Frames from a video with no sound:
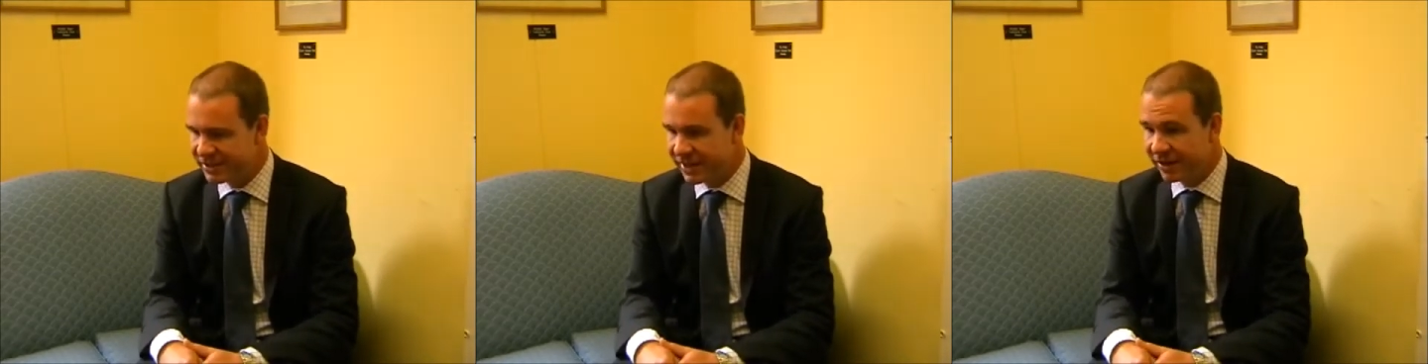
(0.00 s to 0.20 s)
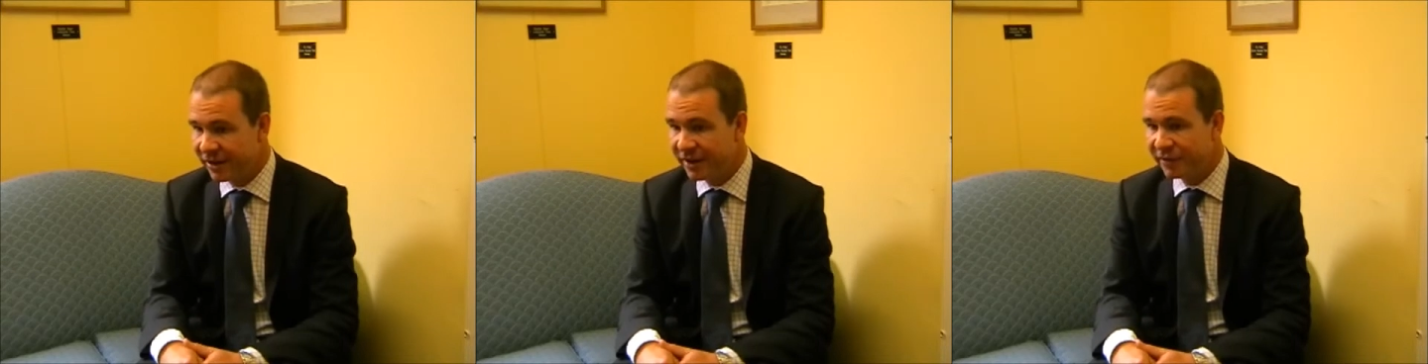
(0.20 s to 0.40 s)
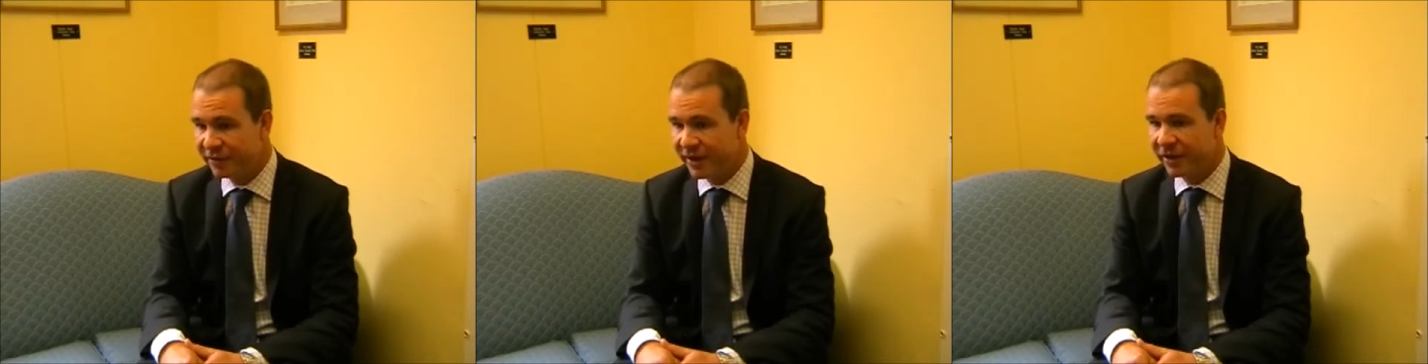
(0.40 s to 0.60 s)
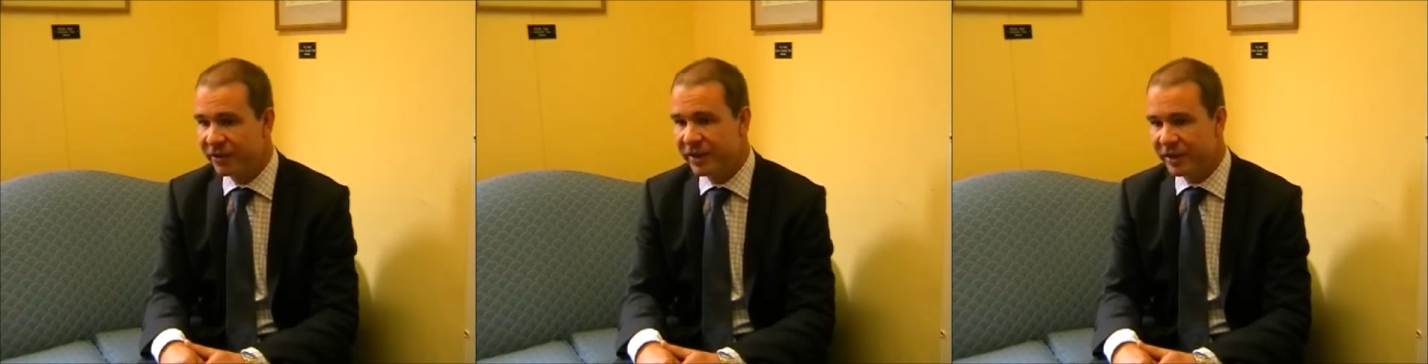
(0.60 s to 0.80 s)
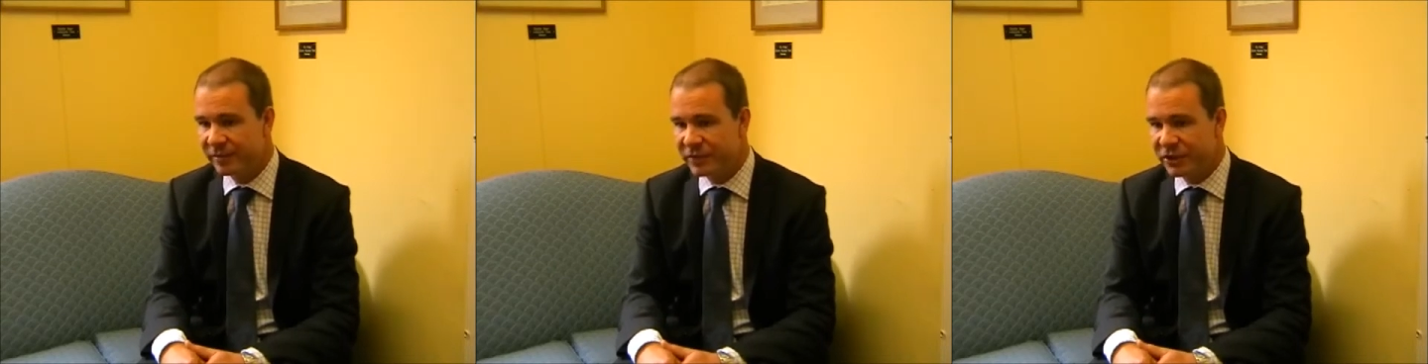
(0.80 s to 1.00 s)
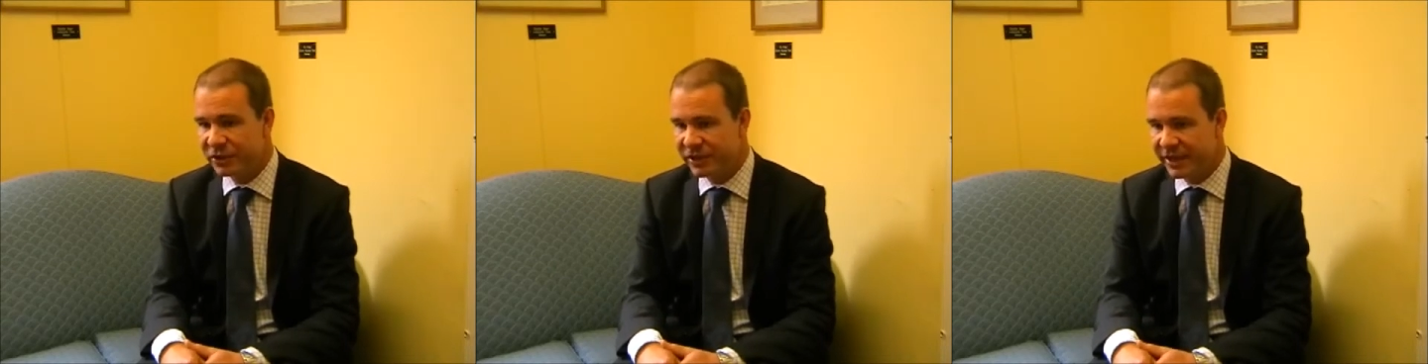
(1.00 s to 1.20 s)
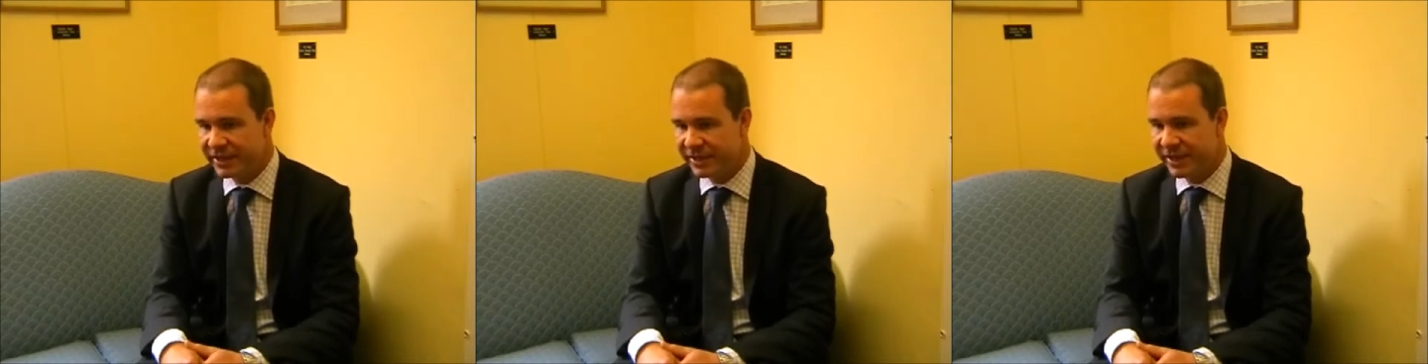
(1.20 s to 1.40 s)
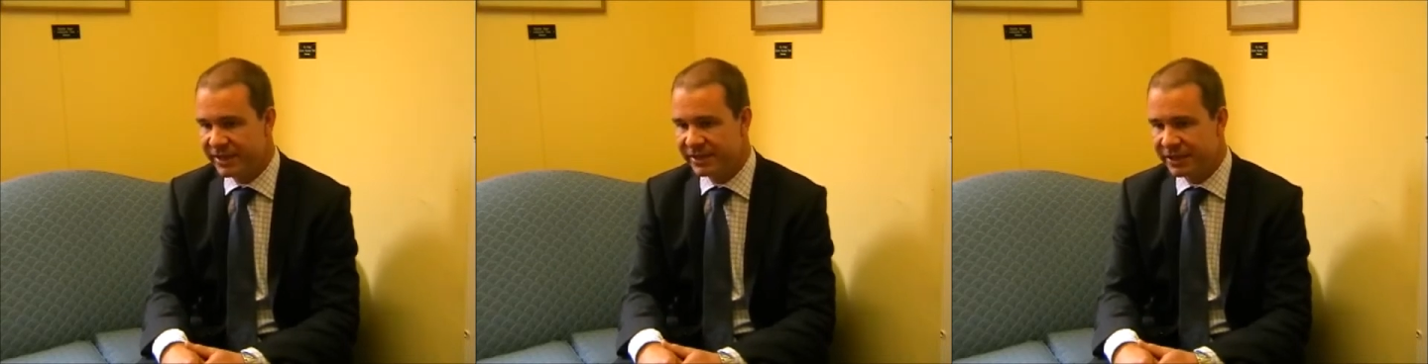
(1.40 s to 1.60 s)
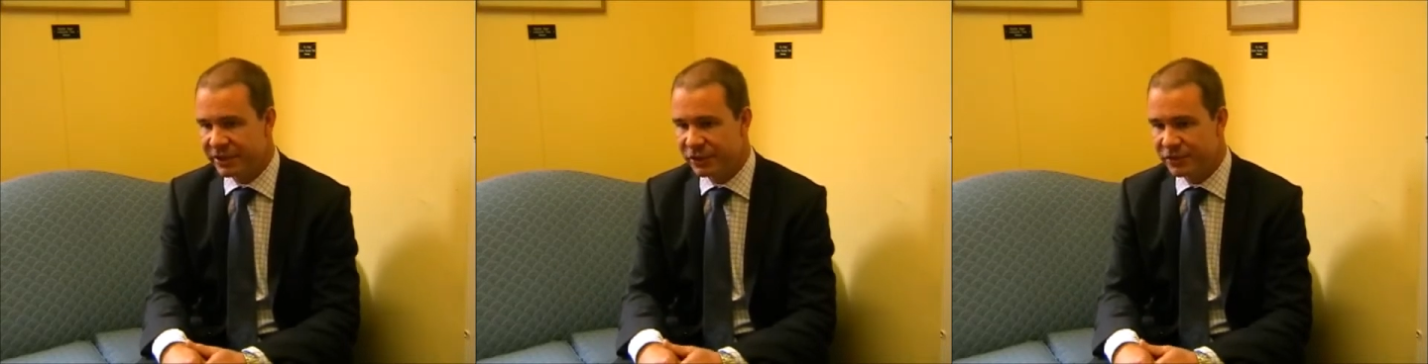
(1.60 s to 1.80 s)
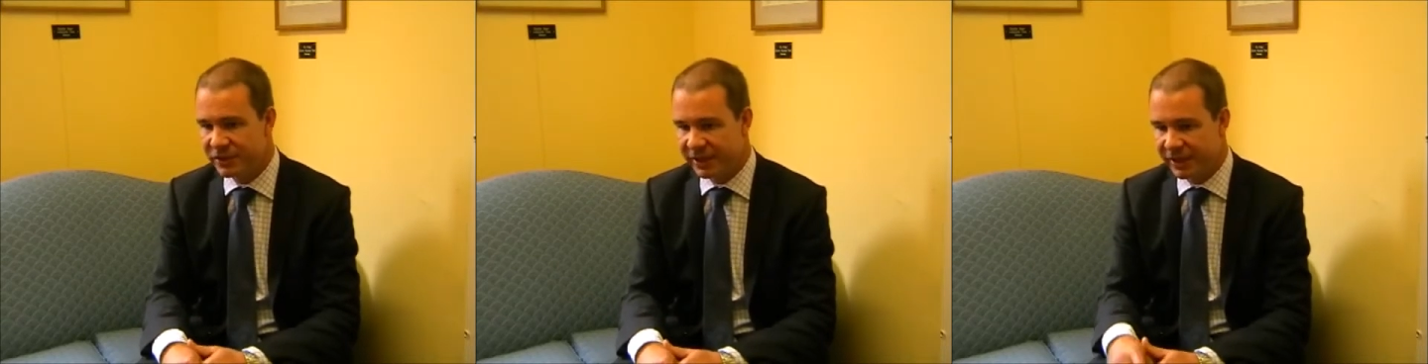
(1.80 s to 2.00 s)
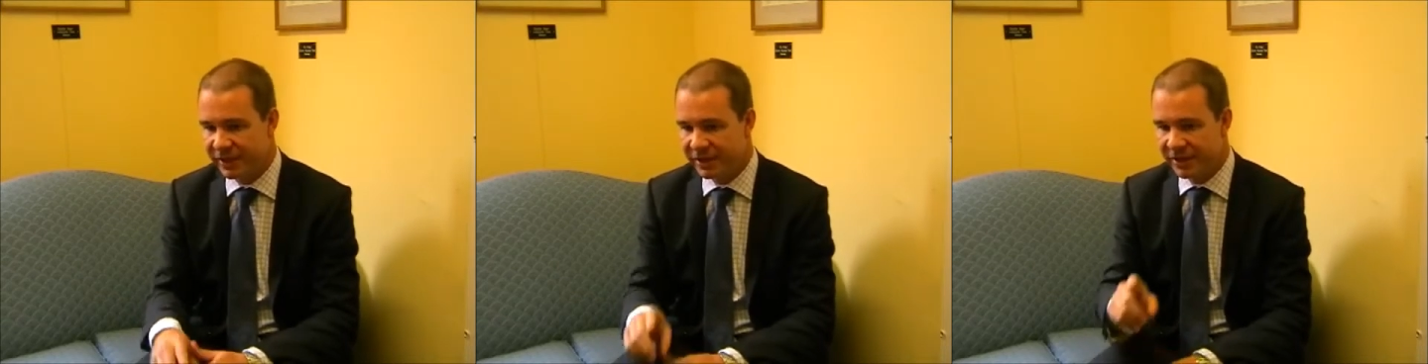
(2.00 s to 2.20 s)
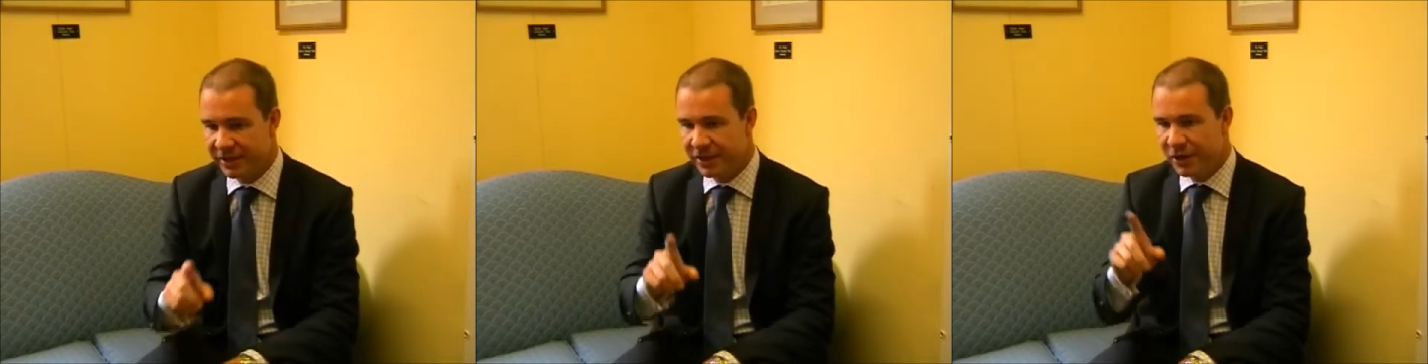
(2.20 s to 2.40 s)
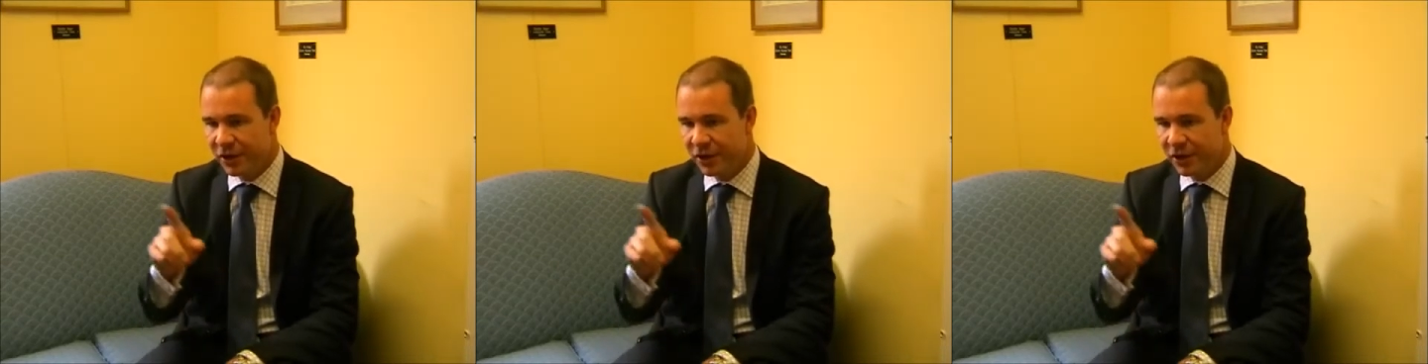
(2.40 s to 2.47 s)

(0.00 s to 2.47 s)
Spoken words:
Then I found them 2 days later using it